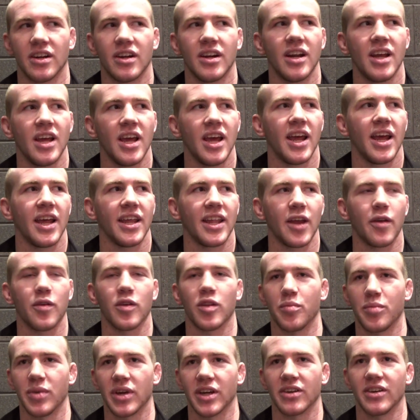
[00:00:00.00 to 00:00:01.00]
And they
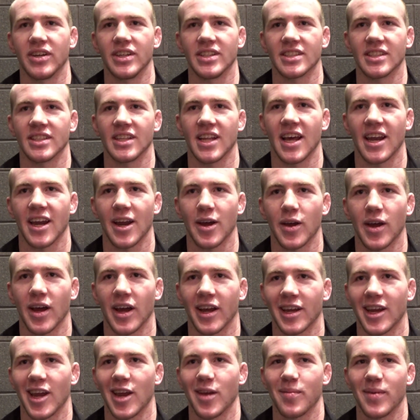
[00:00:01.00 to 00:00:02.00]
were the big reason that I,
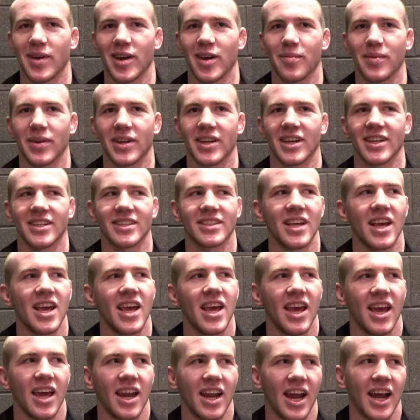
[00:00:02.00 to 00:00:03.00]
I came here because
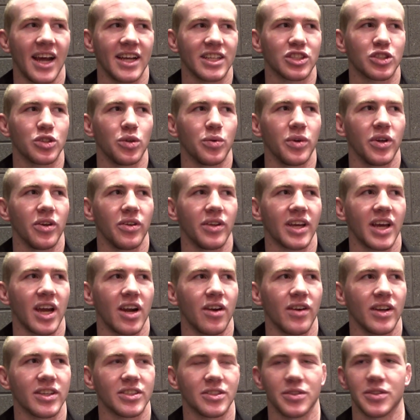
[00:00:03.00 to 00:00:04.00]
in high school we only got
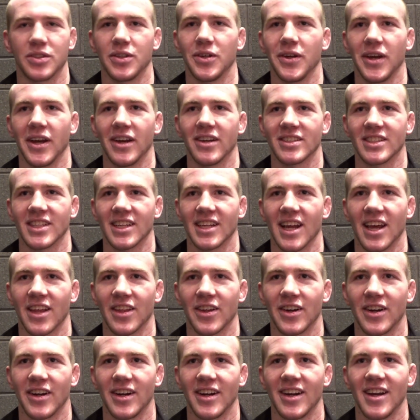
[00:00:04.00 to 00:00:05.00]
to wrestle two years
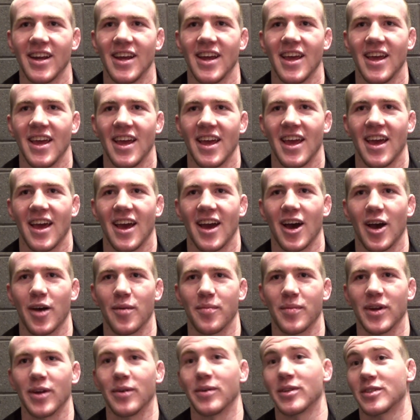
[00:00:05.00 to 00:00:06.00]
together.
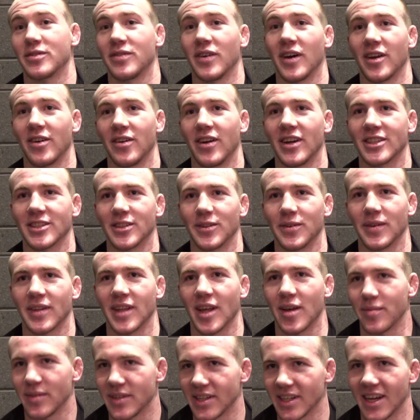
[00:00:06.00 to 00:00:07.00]
Um, and it was fun wrestling with
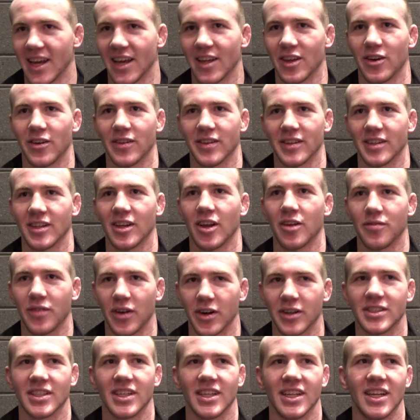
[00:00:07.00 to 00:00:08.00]
them together on, the, on
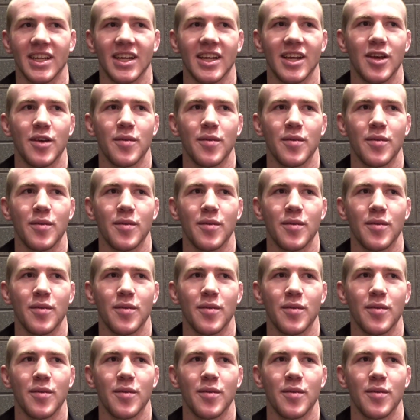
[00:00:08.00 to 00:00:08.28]
varsity.